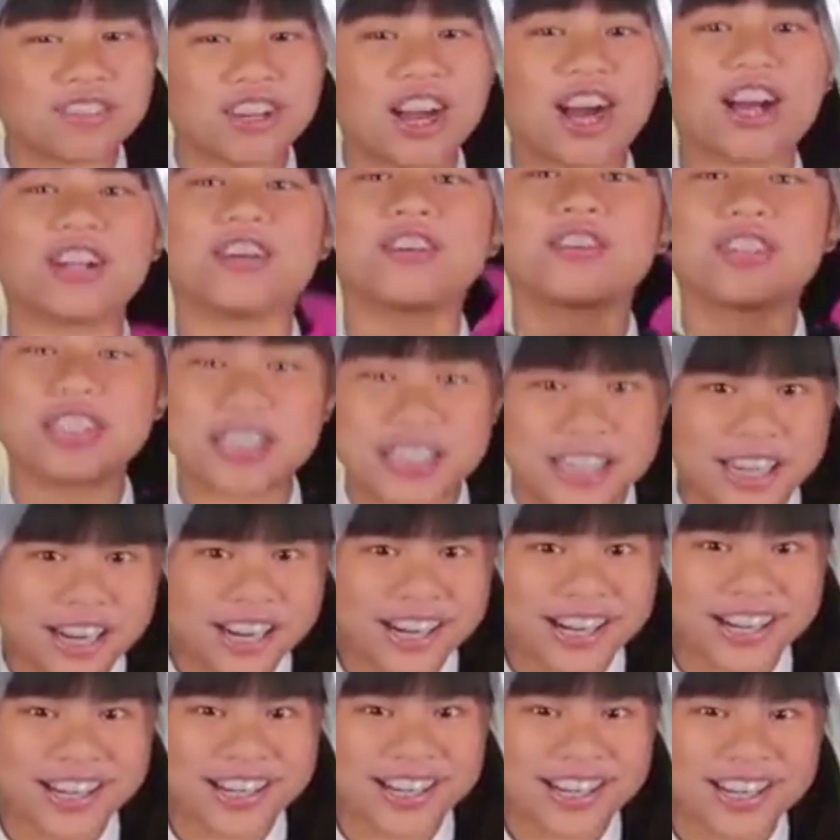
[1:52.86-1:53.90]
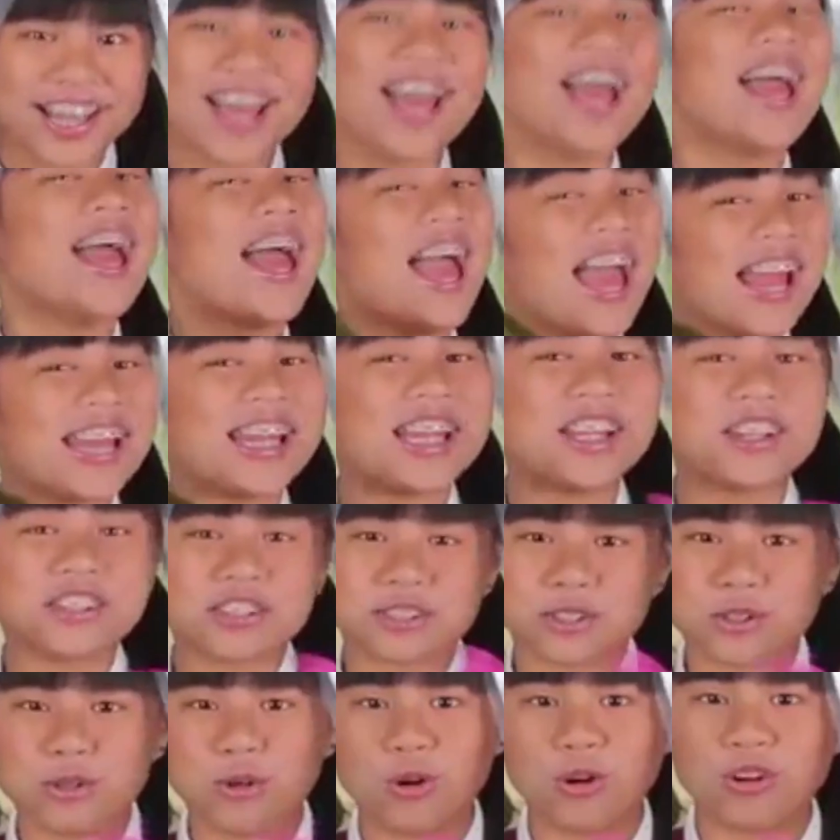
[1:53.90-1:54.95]
avocados a year? And
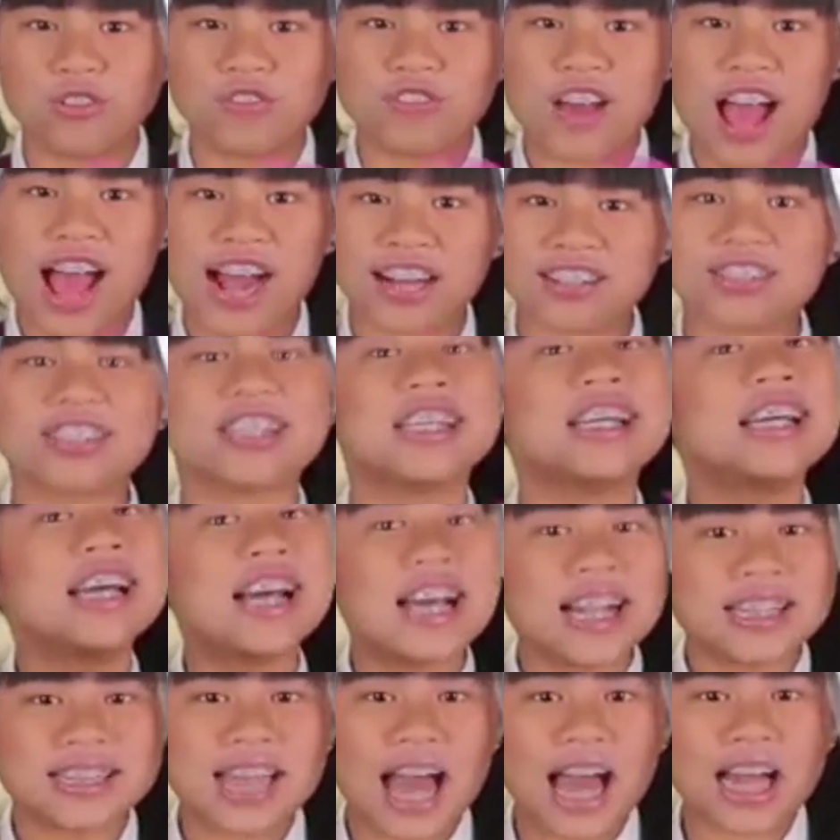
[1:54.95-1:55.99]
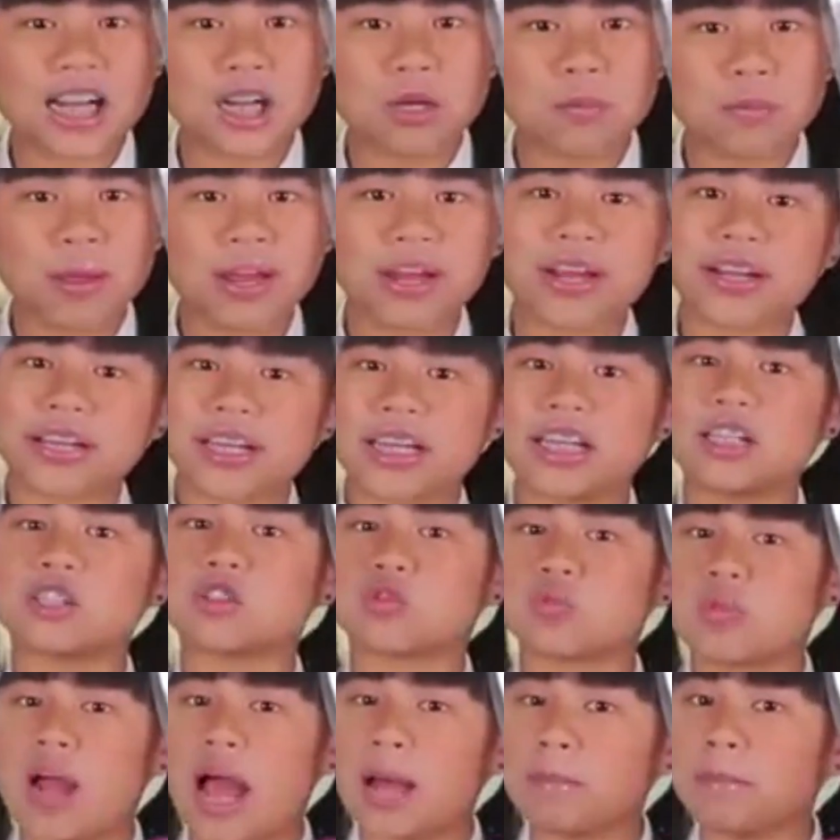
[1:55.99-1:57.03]
here's a cool fact. Latin
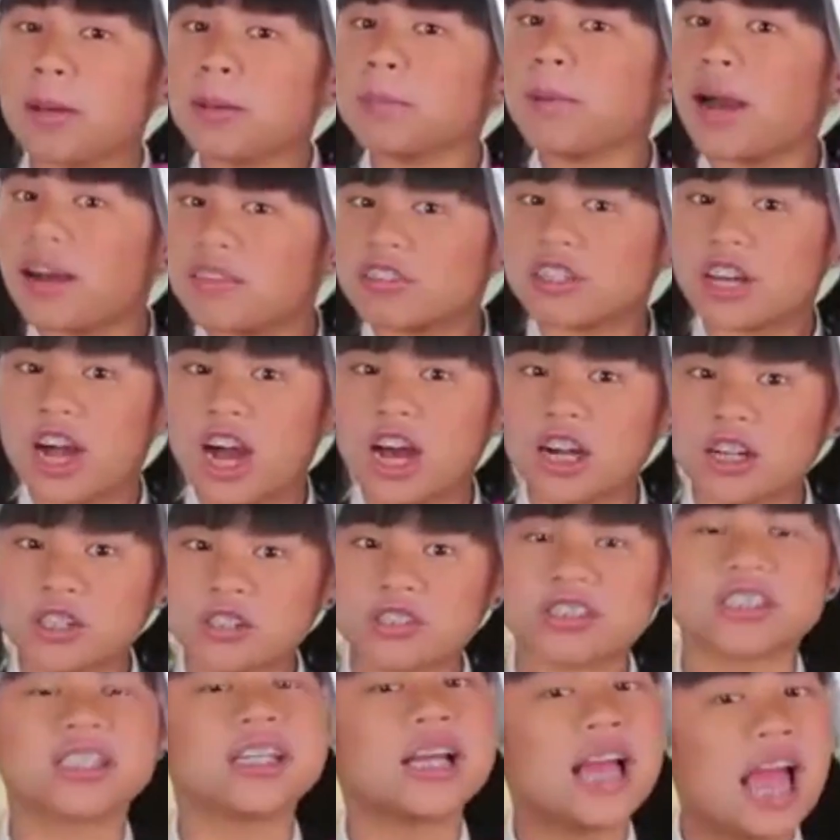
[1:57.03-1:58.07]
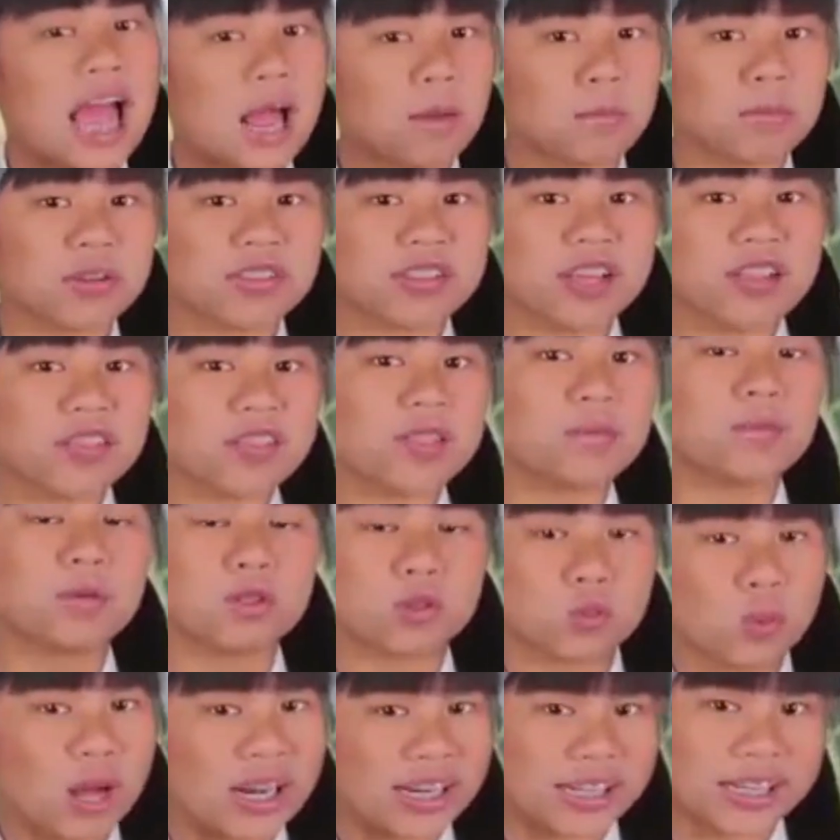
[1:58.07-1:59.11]
Americans wrap up avocados and present
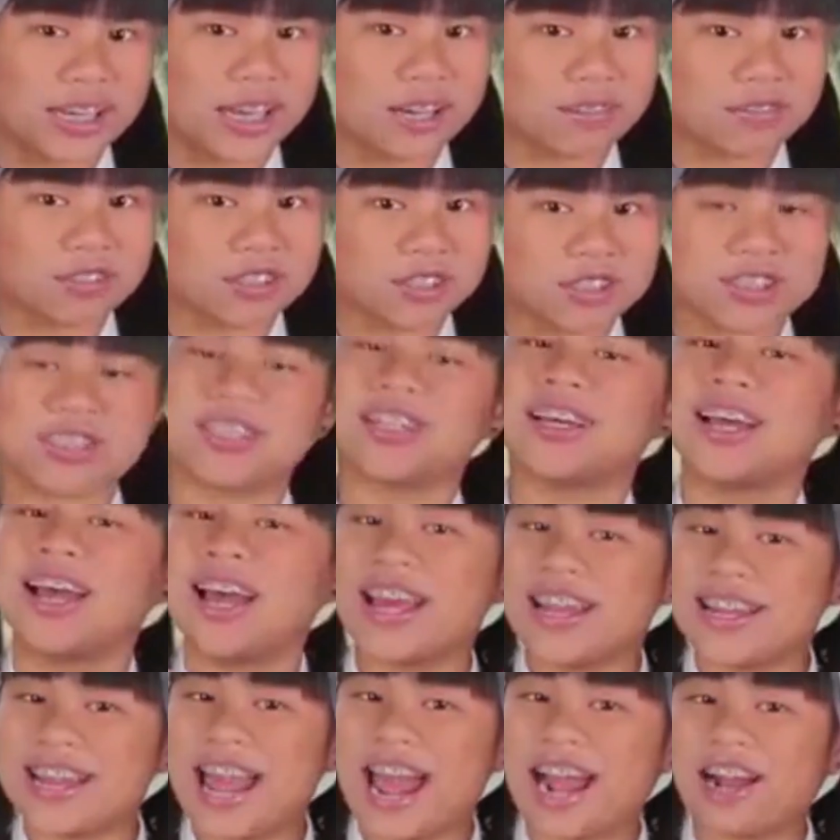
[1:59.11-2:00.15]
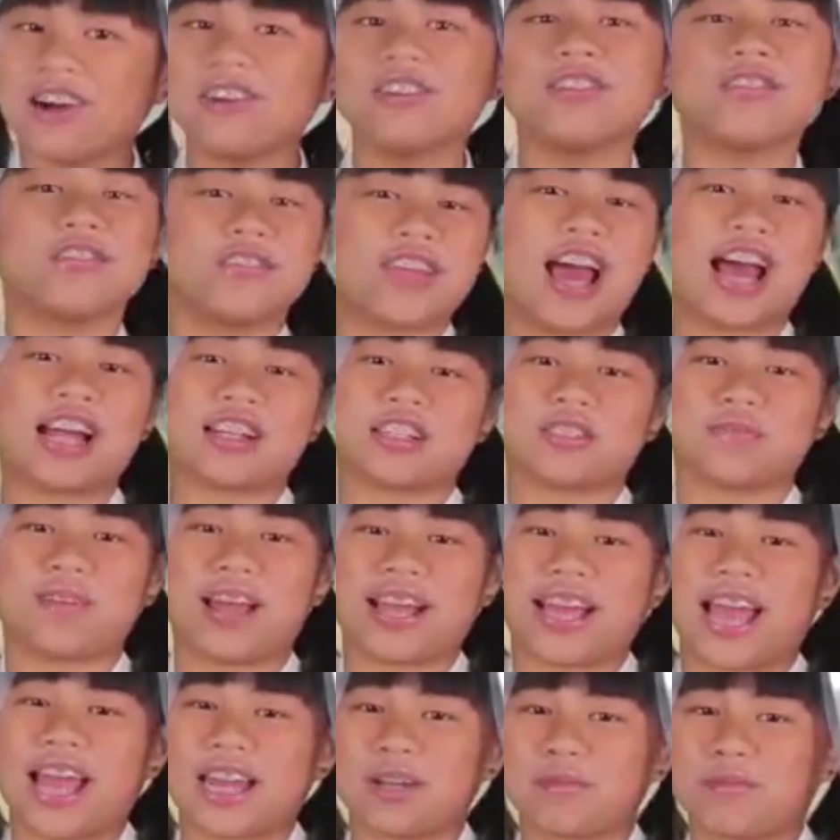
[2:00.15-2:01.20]
them as wedding gifts. Now, that's
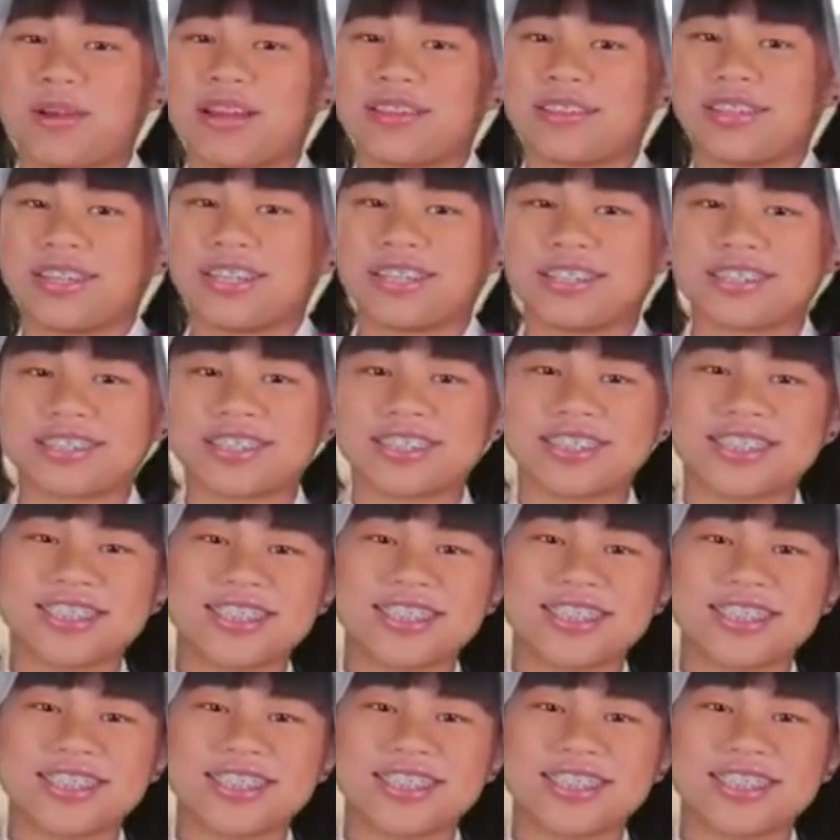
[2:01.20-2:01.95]
my kind of present.